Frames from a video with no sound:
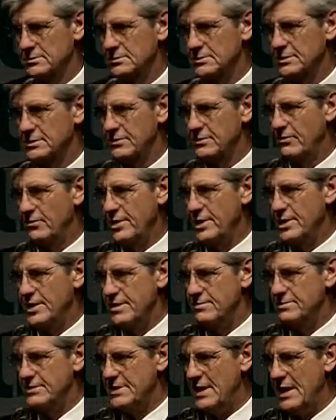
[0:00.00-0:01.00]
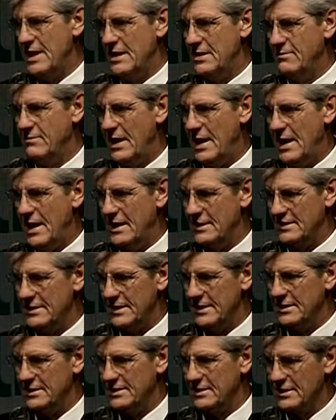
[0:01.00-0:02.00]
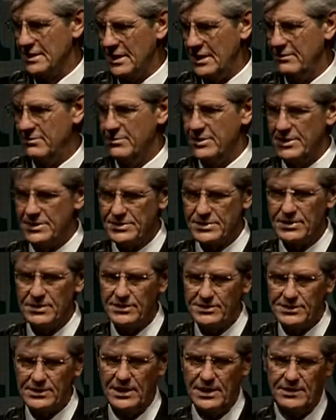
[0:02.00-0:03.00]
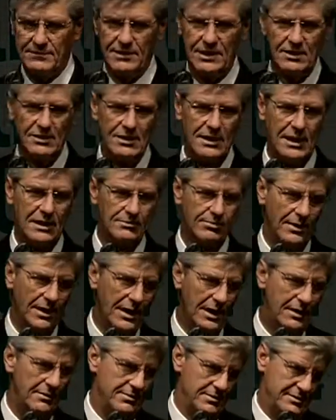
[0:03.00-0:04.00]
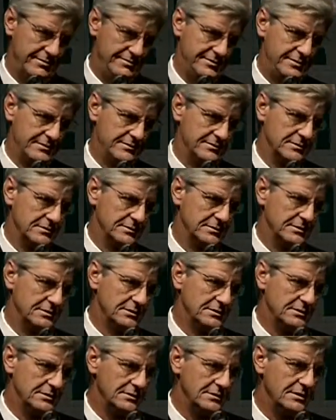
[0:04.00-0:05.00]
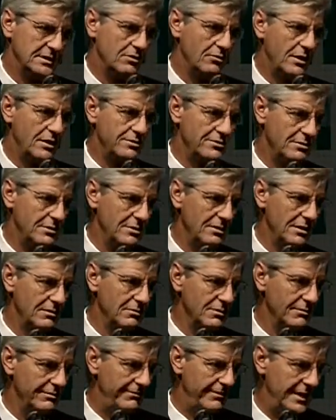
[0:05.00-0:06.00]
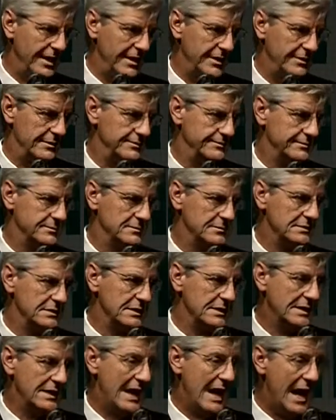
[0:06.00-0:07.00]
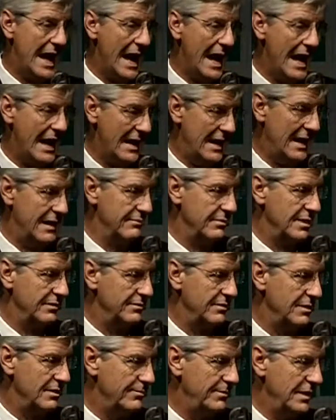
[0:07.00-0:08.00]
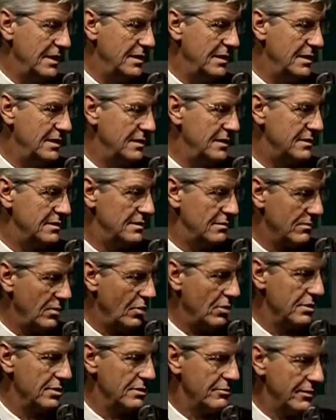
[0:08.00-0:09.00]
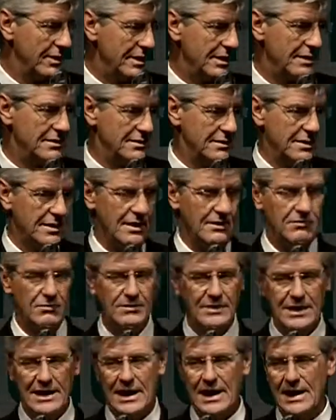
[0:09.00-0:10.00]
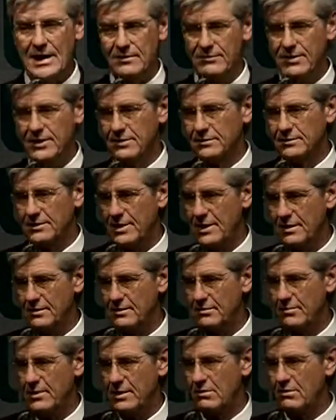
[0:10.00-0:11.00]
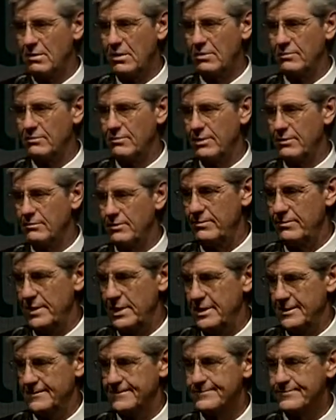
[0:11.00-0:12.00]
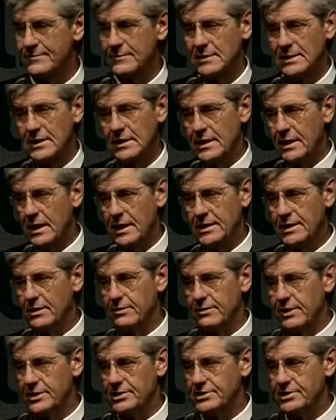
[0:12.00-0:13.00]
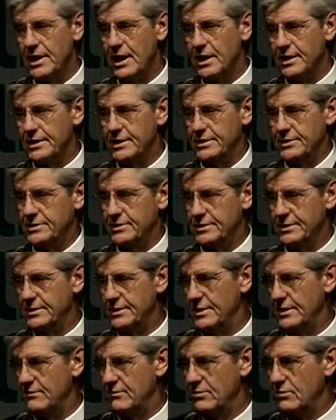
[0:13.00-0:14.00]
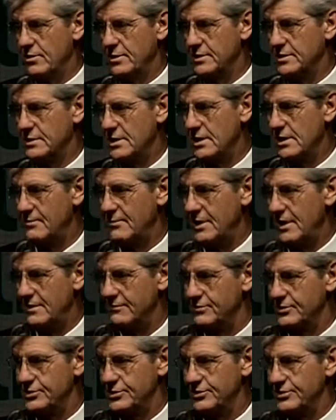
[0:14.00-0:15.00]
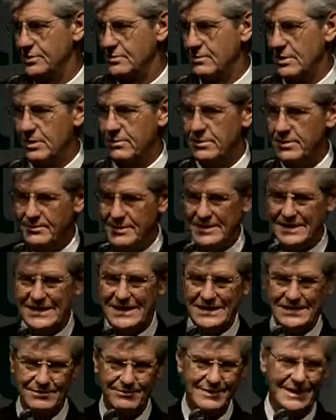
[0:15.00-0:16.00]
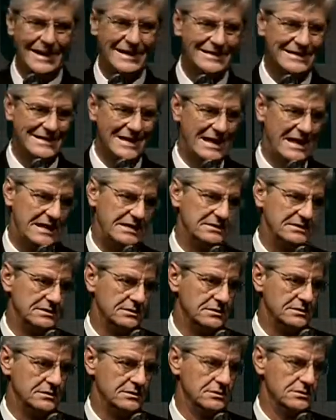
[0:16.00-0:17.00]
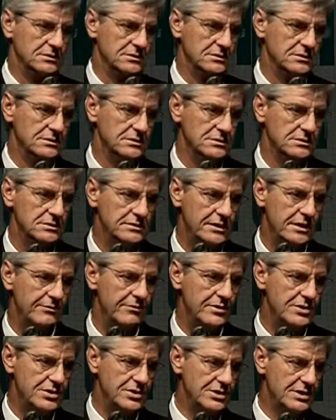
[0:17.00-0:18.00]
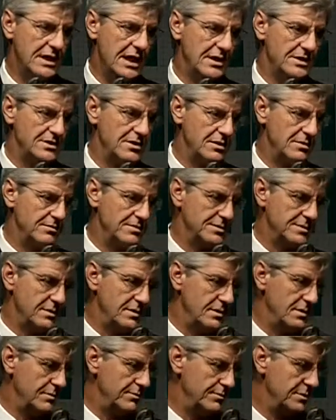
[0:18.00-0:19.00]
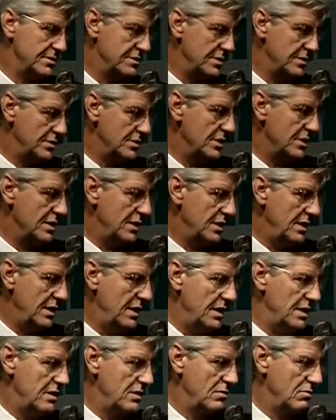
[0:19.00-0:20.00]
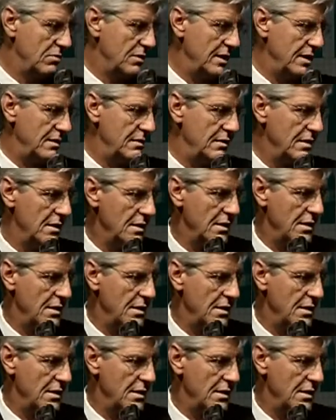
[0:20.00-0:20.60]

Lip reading: Because if we keep standing by and thinking the government is going to solve all our problems, then we truly will fail. I am of the opinion that the more that we get the government out of health care, the better off we be. I know that's shocking to you. Everyone calm down for just a moment, but think about that. Now, if we just got to the position again to where